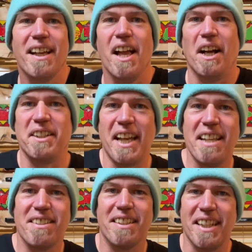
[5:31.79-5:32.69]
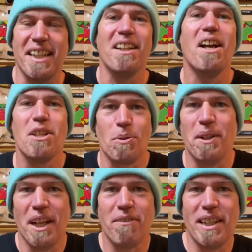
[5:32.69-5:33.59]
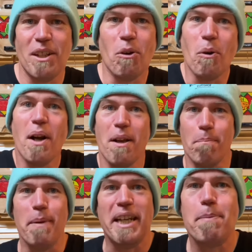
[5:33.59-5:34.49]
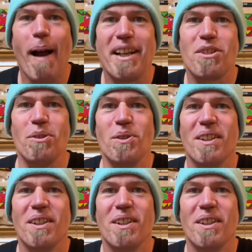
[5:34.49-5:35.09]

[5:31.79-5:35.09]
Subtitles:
and I entered in to another little mini battle.